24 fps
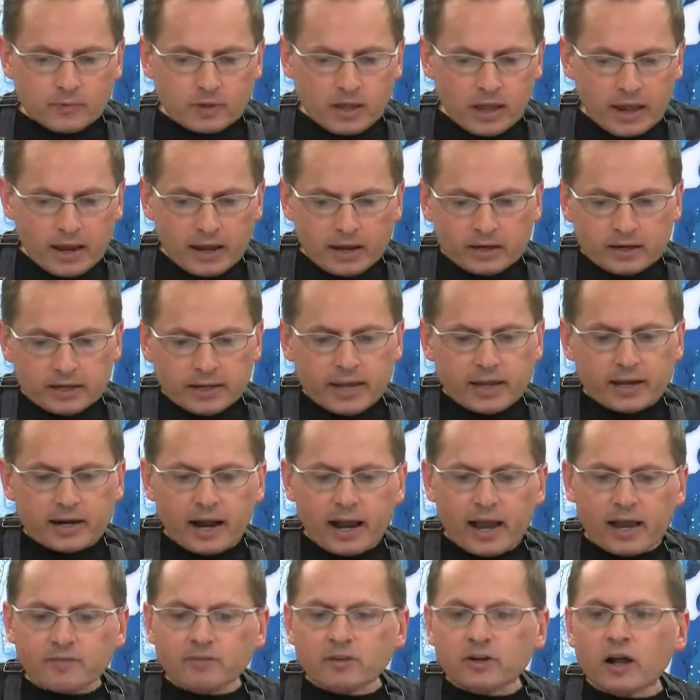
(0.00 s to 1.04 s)
And again, I
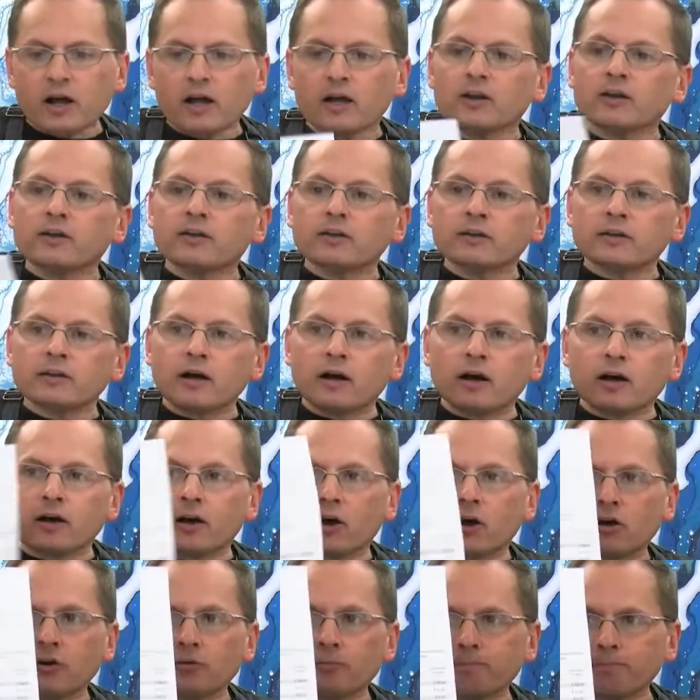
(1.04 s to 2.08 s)
have it on
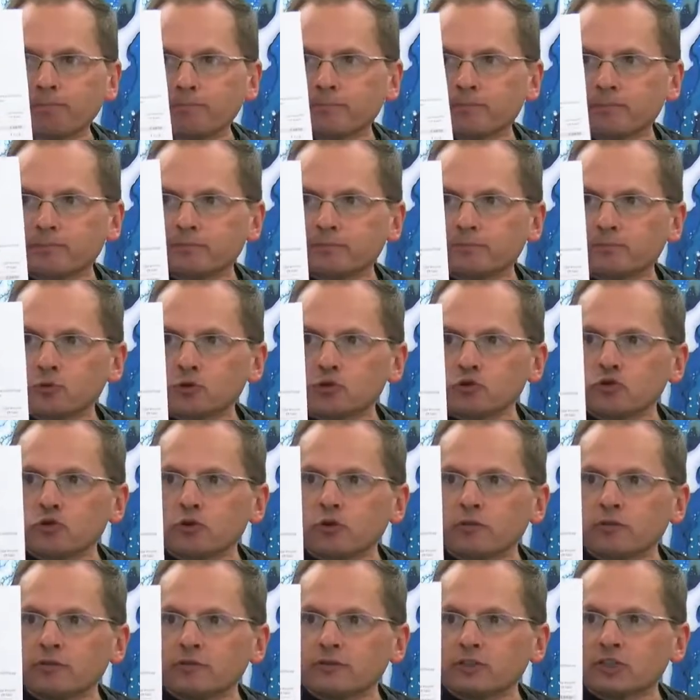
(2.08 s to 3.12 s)
our
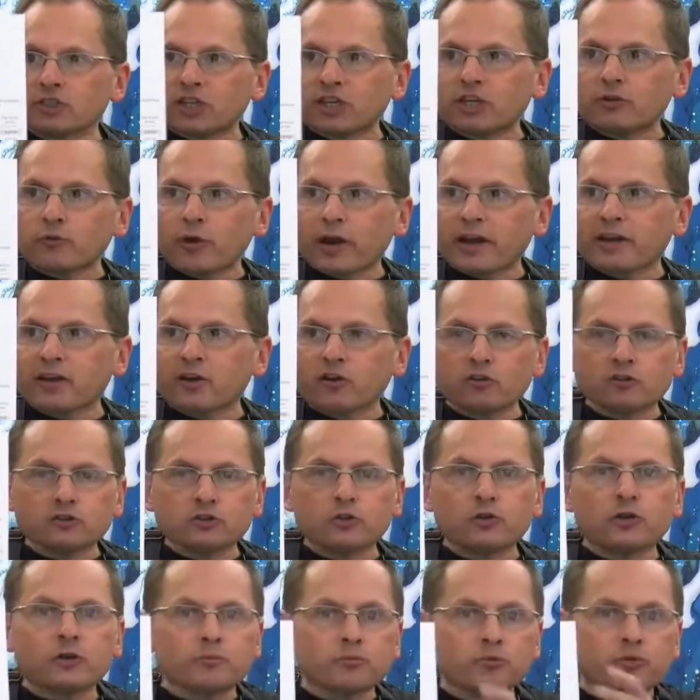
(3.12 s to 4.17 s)
pearl sheet right here, so
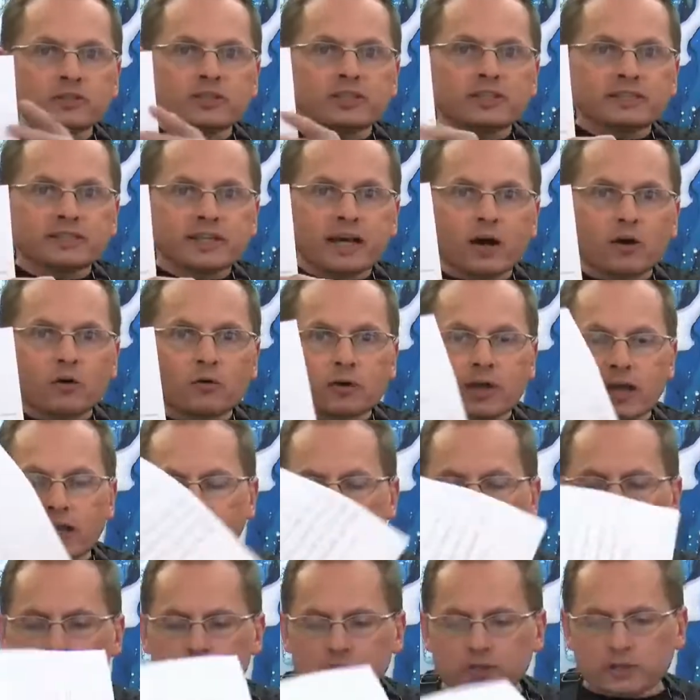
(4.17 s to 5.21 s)
you can print this out
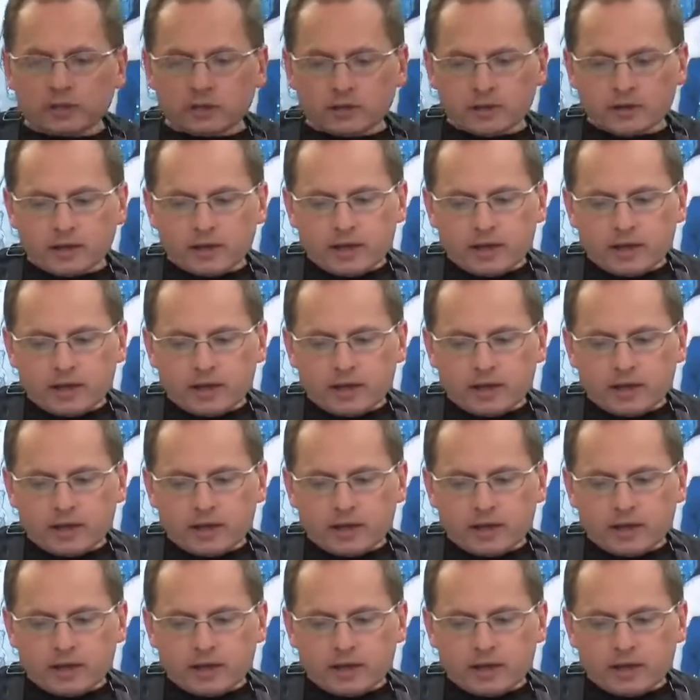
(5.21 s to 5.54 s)
and use it.